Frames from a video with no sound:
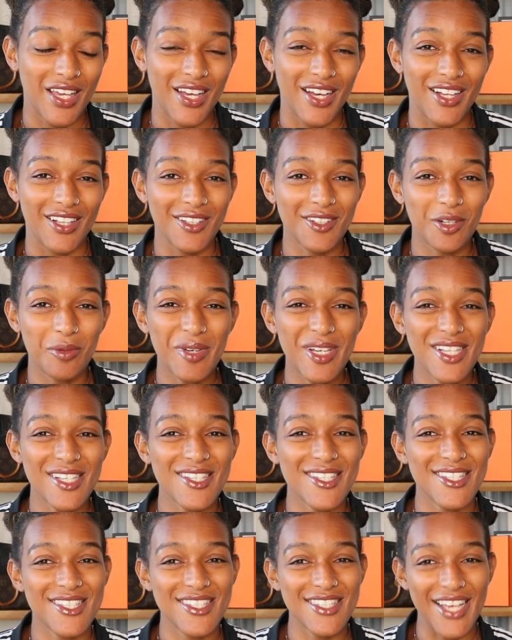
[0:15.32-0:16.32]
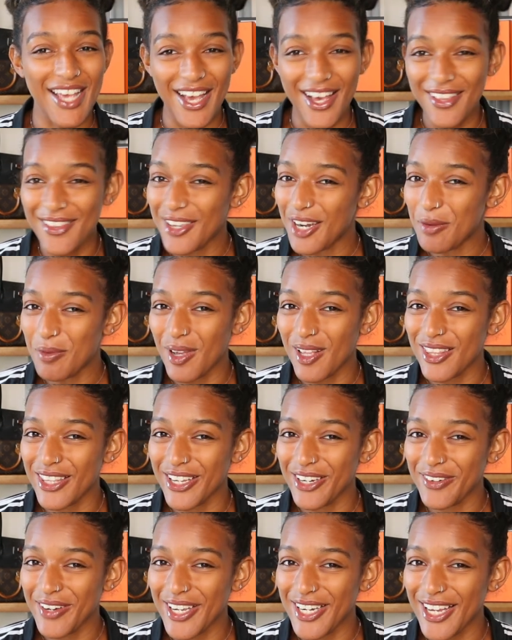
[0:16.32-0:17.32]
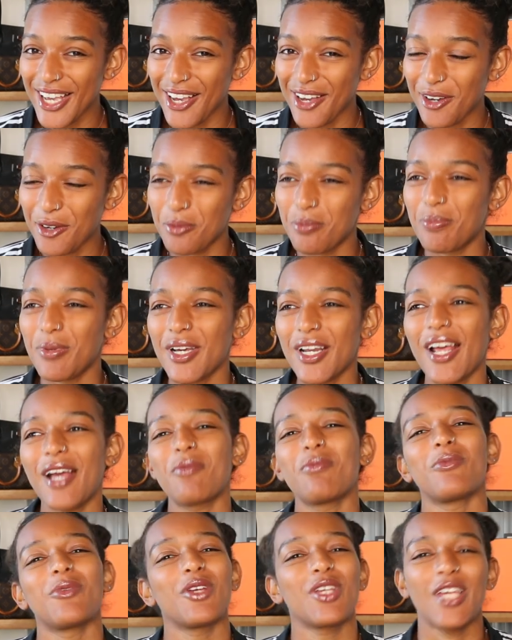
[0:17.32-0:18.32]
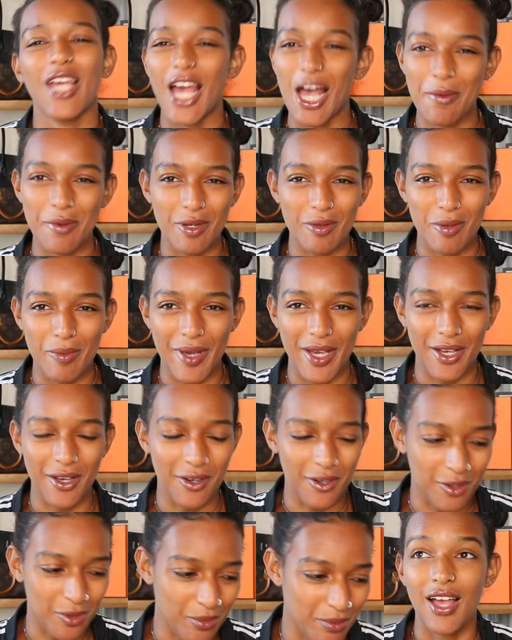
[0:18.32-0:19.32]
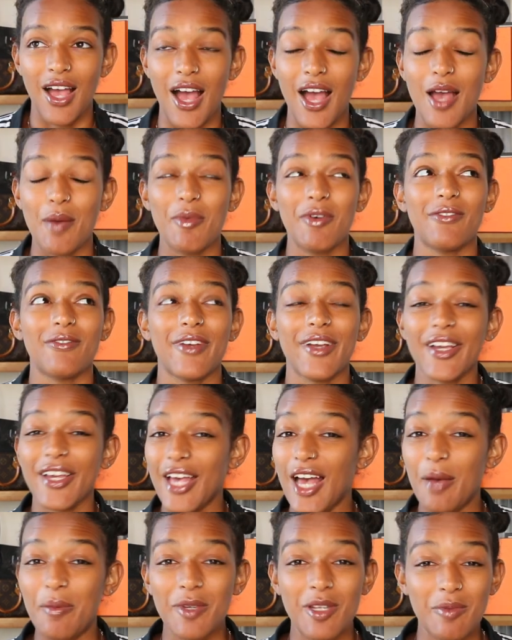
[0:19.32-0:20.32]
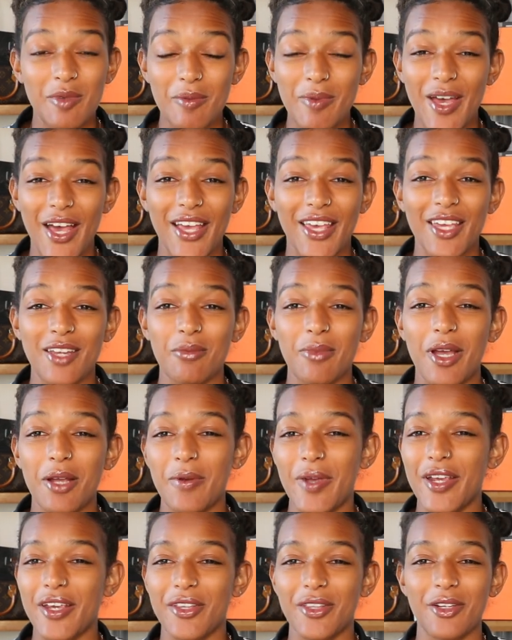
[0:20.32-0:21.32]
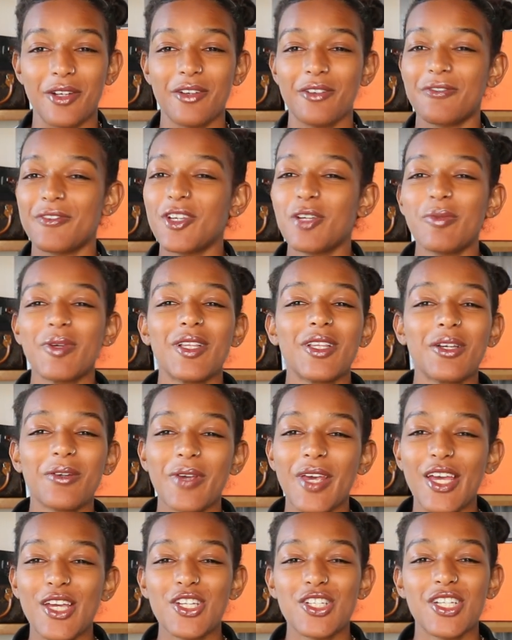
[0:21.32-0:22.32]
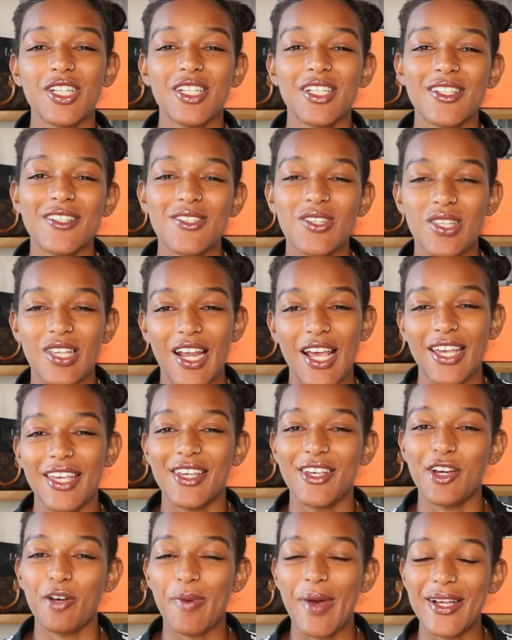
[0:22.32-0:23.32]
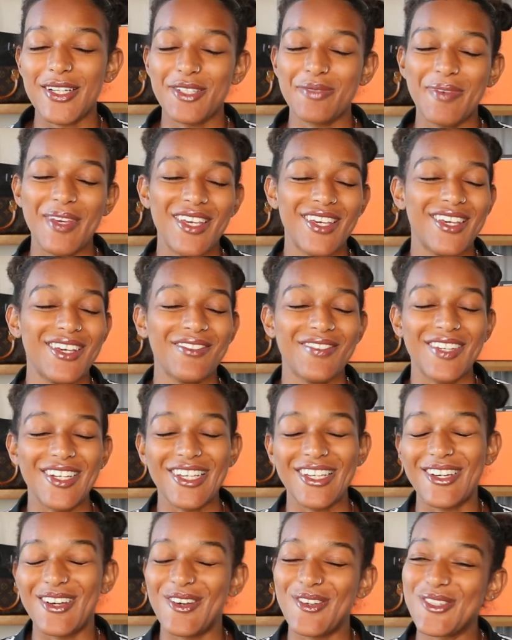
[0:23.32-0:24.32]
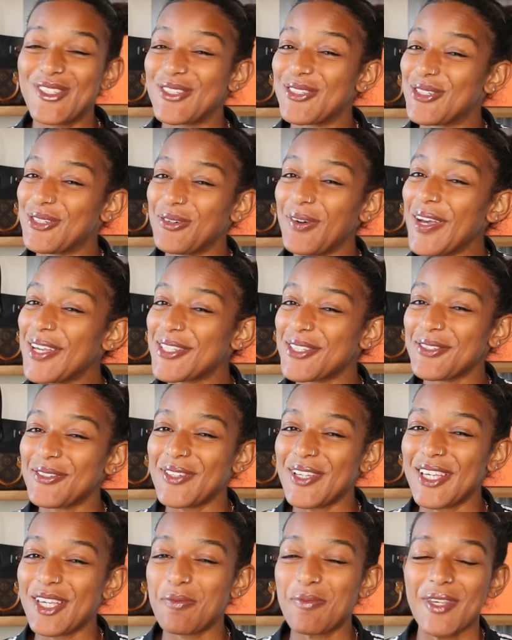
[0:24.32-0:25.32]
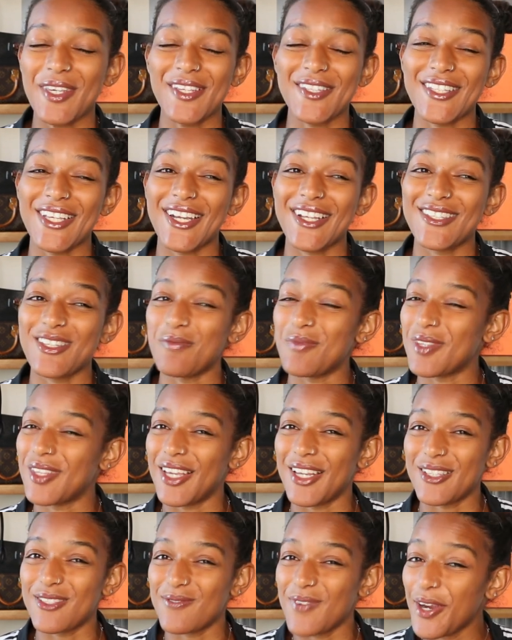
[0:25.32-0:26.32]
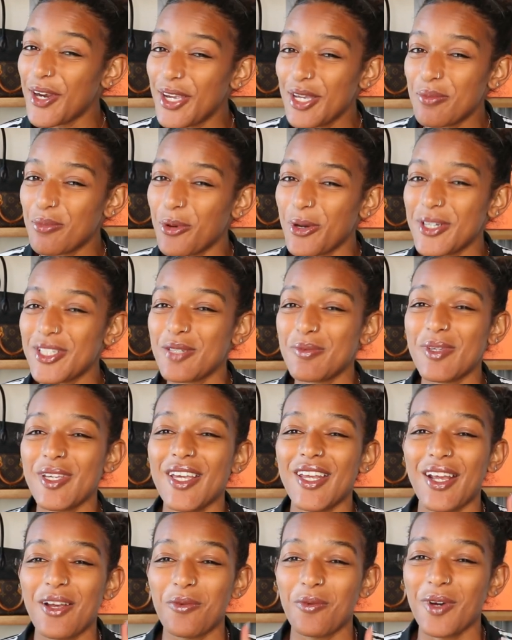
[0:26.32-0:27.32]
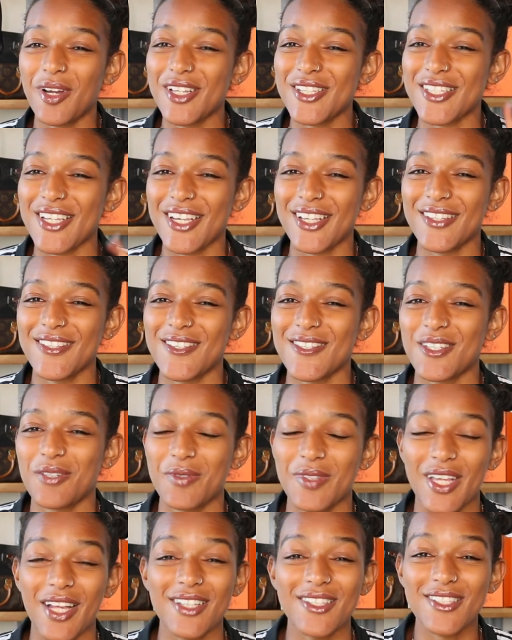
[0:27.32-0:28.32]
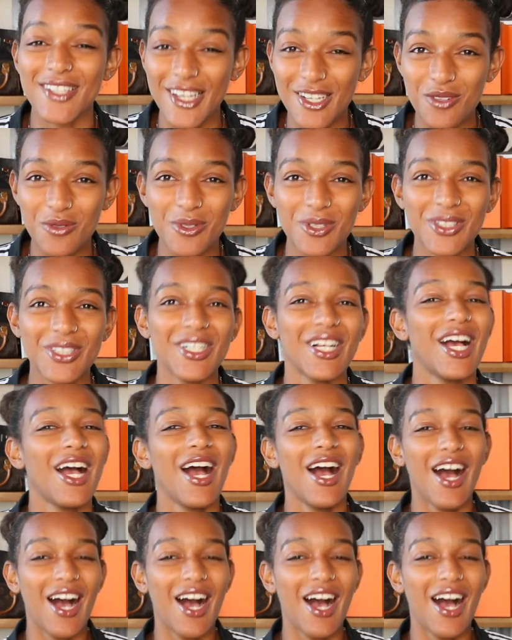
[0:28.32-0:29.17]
a little bit sad that I'm not there right now, but I'm really happy to be back home. I'm very happy to be back in my regular filming location so that I can go back to making videos twice a week, because that is something that is very important to me and I want to stay consistent with that schedule.